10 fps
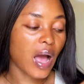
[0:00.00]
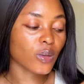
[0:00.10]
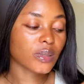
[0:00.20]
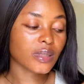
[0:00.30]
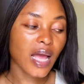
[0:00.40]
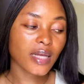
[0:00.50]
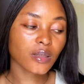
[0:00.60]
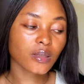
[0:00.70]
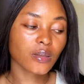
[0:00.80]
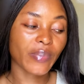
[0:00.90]
I'll start
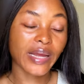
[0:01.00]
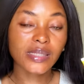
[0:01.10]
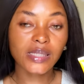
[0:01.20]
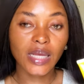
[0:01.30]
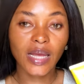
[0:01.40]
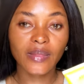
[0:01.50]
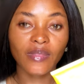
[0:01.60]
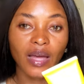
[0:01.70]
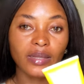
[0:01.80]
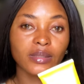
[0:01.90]
by saying
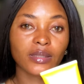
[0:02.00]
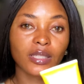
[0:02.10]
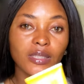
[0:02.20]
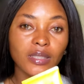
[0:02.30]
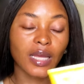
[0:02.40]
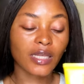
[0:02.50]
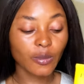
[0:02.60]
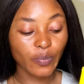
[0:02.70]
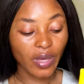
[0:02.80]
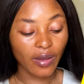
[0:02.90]
that this
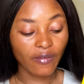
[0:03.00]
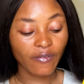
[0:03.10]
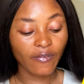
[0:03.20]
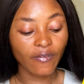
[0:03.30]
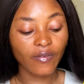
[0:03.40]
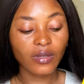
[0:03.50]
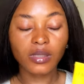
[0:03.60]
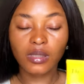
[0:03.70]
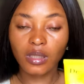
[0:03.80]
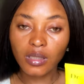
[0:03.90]
SPF
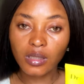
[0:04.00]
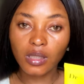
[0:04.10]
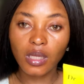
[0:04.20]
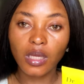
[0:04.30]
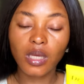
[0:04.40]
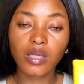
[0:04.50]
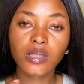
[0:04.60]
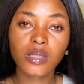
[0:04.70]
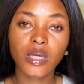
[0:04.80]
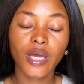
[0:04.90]
60
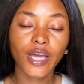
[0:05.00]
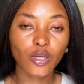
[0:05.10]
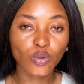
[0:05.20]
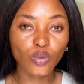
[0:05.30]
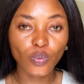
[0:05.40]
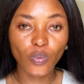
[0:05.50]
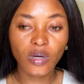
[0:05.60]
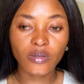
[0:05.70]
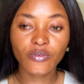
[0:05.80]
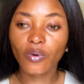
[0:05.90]
is a good
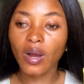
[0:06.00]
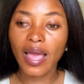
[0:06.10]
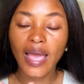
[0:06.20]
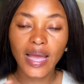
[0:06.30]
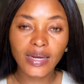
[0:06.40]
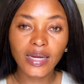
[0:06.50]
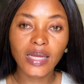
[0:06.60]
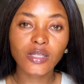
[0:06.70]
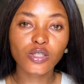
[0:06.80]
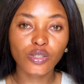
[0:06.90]
one for
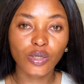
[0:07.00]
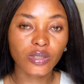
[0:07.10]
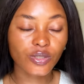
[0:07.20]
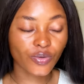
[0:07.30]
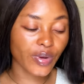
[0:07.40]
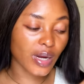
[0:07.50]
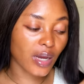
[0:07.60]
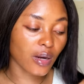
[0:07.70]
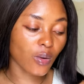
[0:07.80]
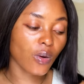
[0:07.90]
any sunscreen
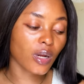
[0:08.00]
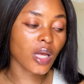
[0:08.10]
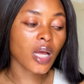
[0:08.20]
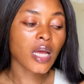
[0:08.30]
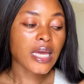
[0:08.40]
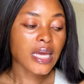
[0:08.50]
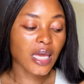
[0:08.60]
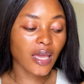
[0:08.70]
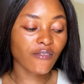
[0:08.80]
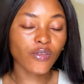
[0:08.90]
at all.
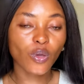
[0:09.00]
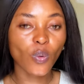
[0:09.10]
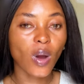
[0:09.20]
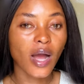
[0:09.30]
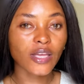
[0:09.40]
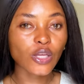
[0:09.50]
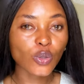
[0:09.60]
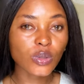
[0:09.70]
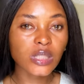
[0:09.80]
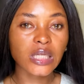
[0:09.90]
If you are
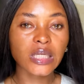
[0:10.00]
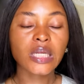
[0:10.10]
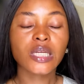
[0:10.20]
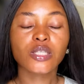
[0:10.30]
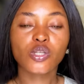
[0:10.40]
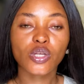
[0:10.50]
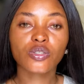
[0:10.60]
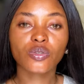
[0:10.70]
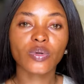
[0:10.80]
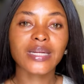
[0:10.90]
using
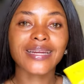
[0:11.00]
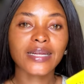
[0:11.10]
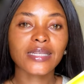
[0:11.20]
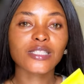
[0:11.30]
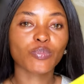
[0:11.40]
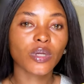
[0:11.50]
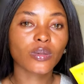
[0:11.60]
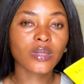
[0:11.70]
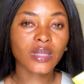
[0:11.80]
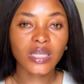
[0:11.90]
sunscreen that is
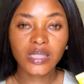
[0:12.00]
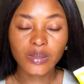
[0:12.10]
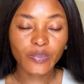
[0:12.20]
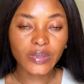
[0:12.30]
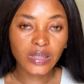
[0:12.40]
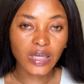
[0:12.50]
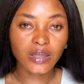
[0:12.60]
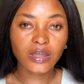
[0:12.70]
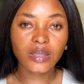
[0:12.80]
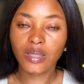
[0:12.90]
below
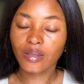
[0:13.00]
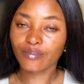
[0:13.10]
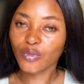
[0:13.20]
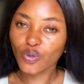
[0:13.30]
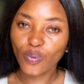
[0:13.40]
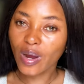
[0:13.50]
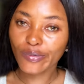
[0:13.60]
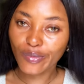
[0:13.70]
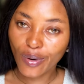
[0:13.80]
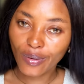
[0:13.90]
30%, you are
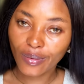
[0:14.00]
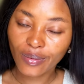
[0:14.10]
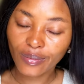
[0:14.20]
wrong.